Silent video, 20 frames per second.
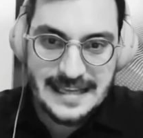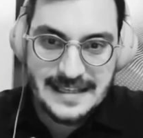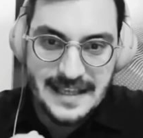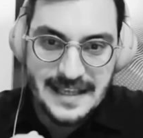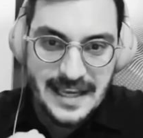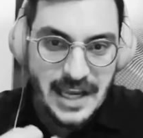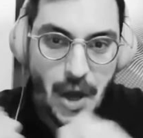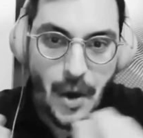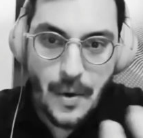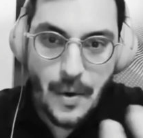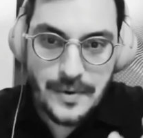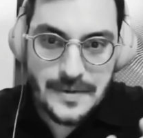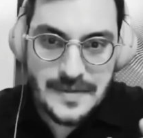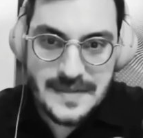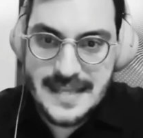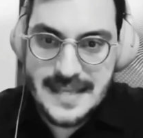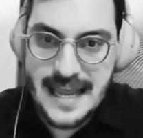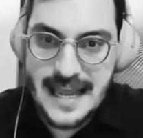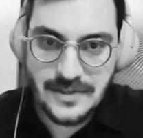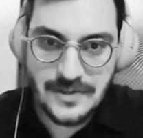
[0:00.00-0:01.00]
the
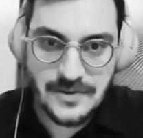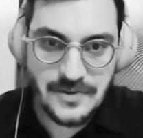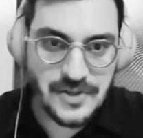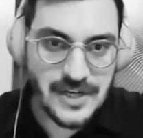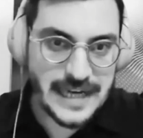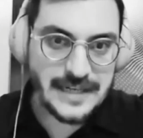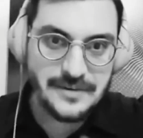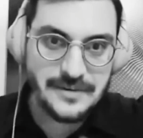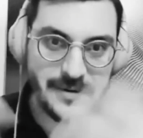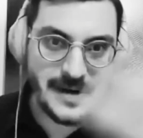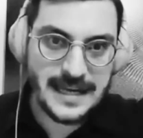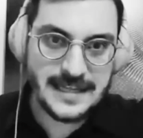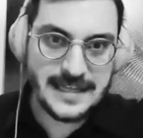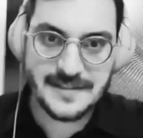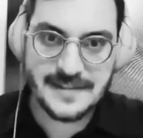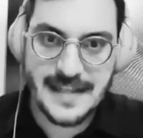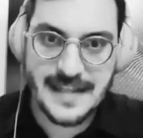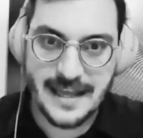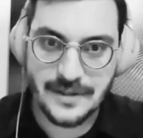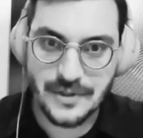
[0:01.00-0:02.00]
code that
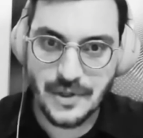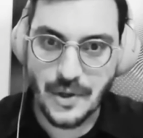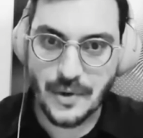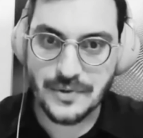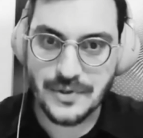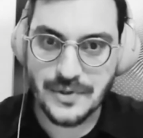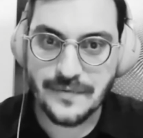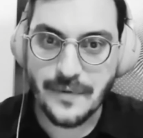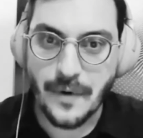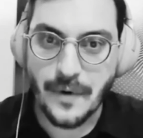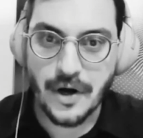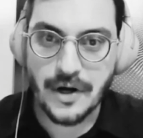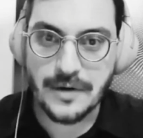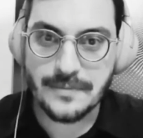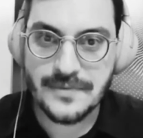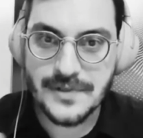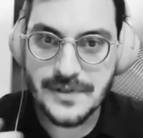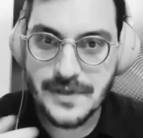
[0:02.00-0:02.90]
generates those forms.